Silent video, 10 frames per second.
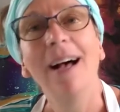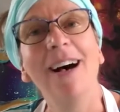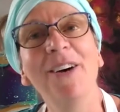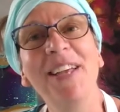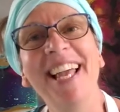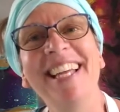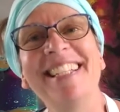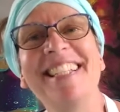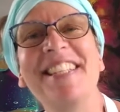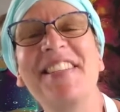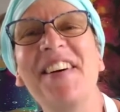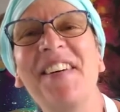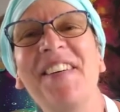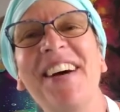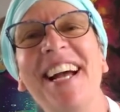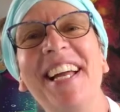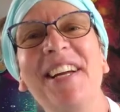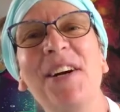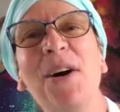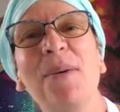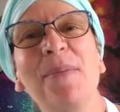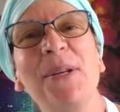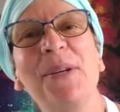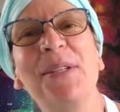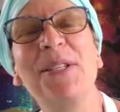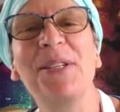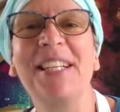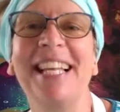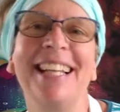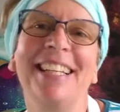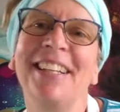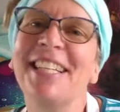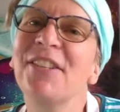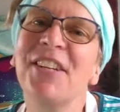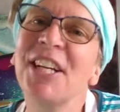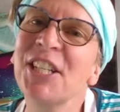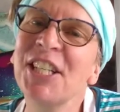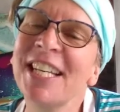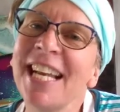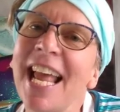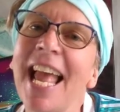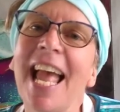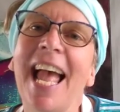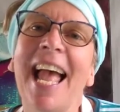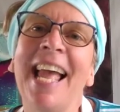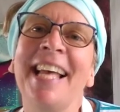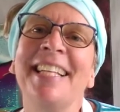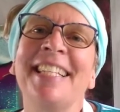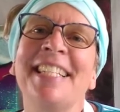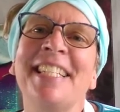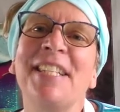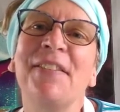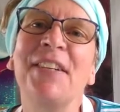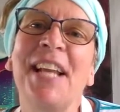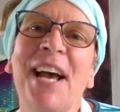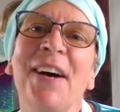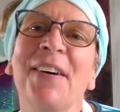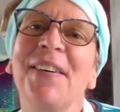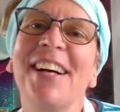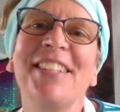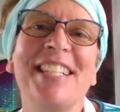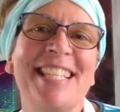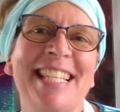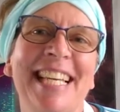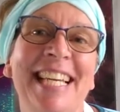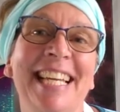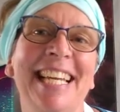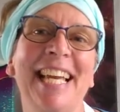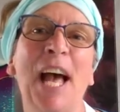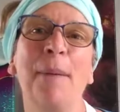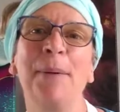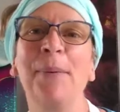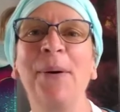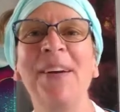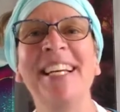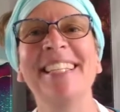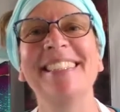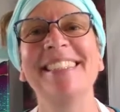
Okay, so I hope you enjoyed that little introduction, and for now, I'll just say happy pouring.